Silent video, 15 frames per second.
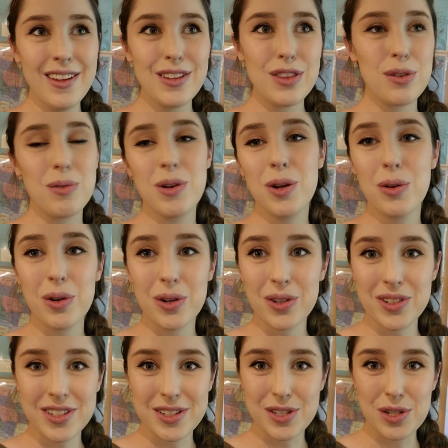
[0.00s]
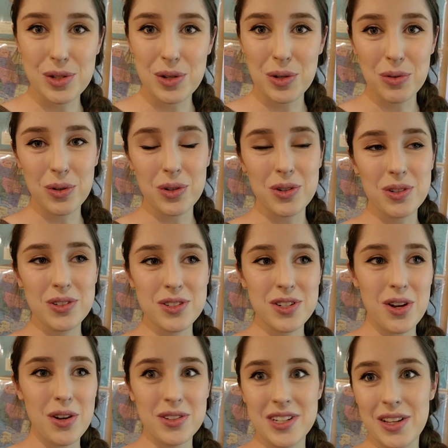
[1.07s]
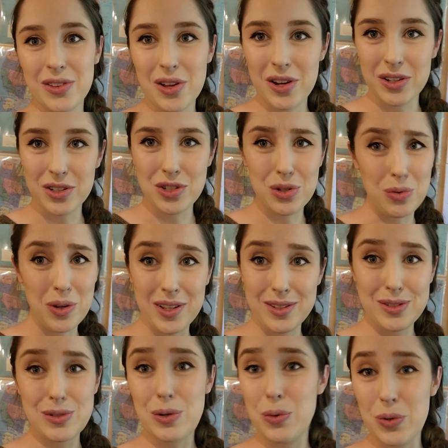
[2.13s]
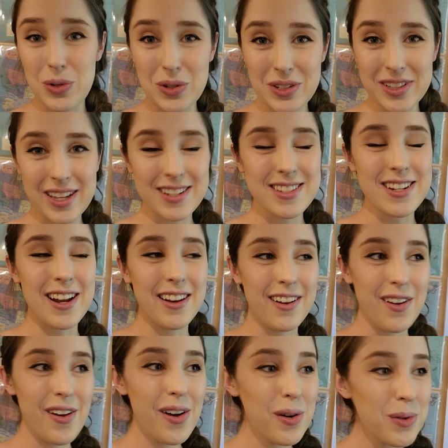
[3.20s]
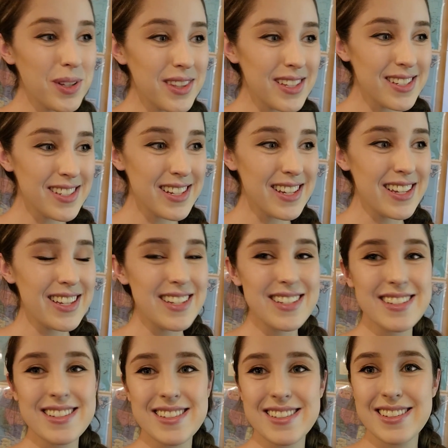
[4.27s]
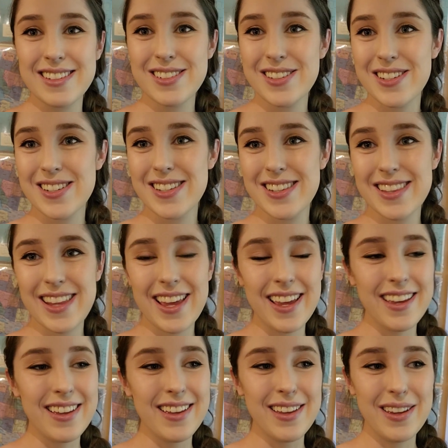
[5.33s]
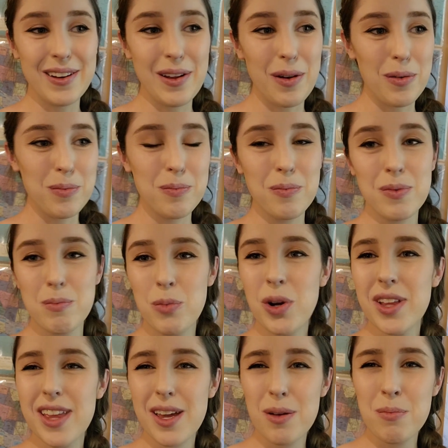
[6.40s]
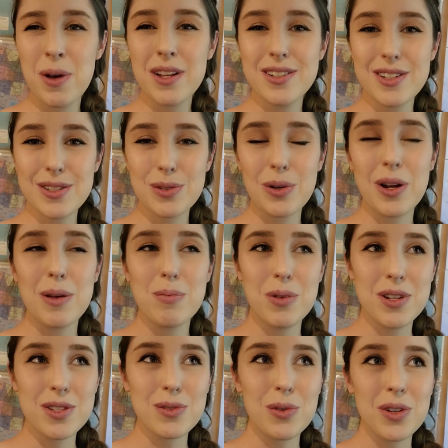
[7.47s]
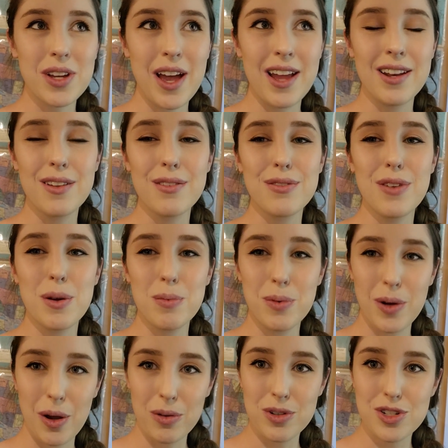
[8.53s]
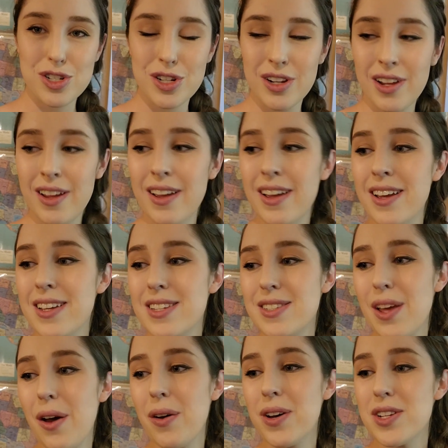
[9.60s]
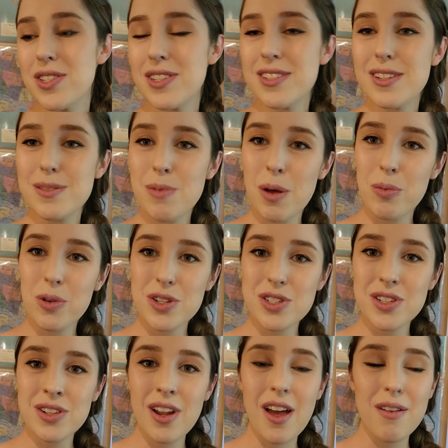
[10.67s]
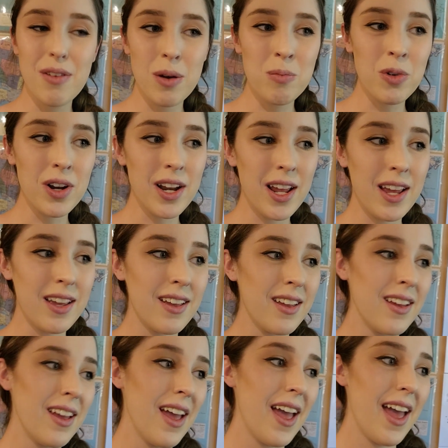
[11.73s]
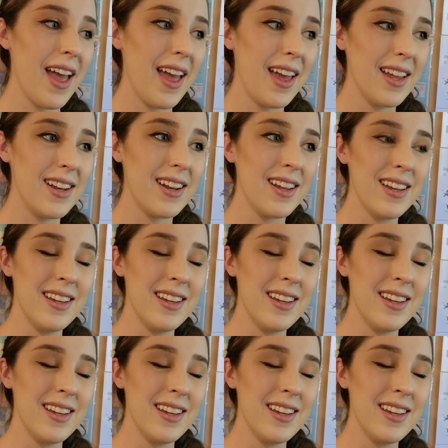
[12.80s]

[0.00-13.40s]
3-year-old and 2-year-old all day long doing school. That's not at all what this is. Just think, more like a Montessori preschool kind of approach. So it's just a small portion of our morning, and